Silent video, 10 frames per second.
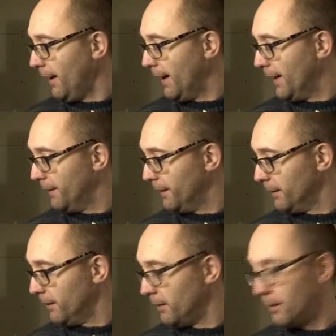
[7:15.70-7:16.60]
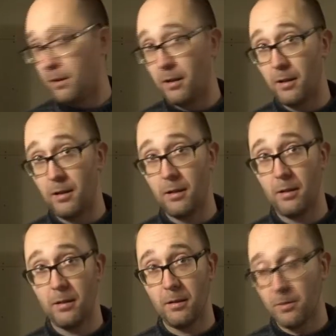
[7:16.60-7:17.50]
and
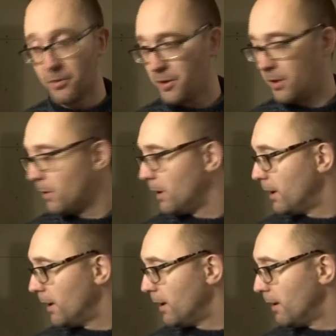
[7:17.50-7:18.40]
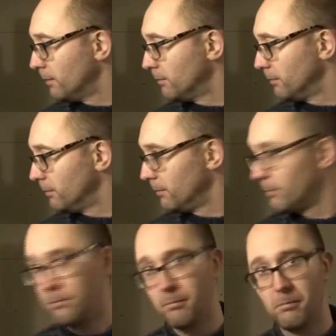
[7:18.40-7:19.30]
also a
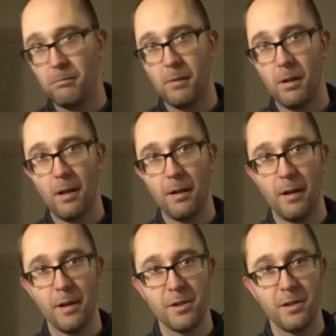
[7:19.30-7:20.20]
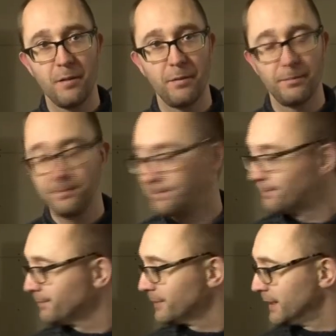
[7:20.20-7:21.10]
lot of other stuff.
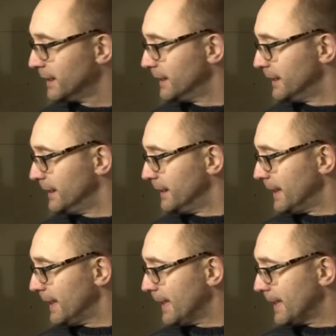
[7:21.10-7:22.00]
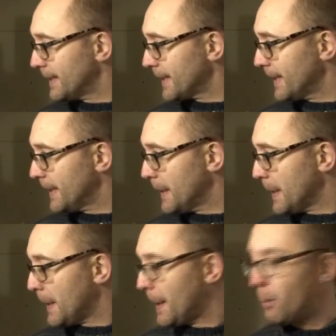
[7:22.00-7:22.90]
And
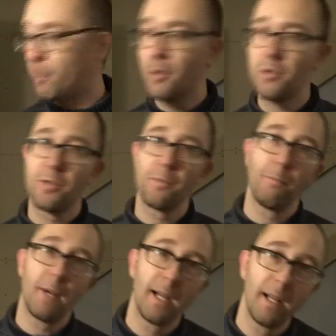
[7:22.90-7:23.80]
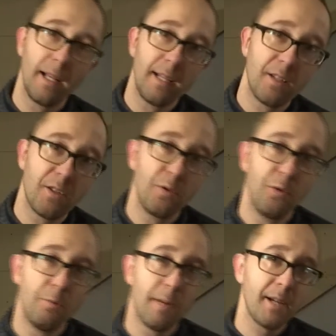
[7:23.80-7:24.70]
I will post my links to
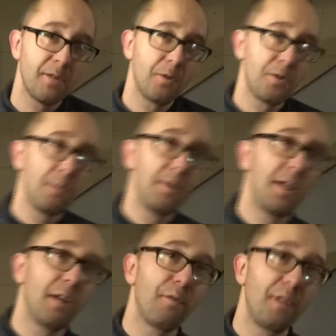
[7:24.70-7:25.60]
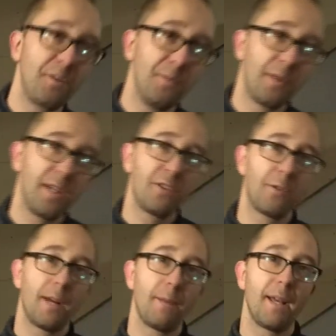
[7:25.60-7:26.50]
my social media, Facebook,
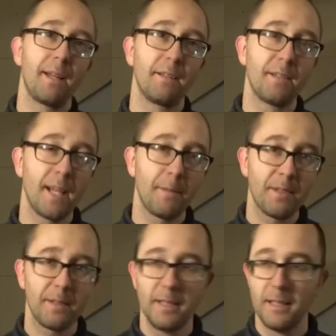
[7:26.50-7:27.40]
Instagram and Untappd.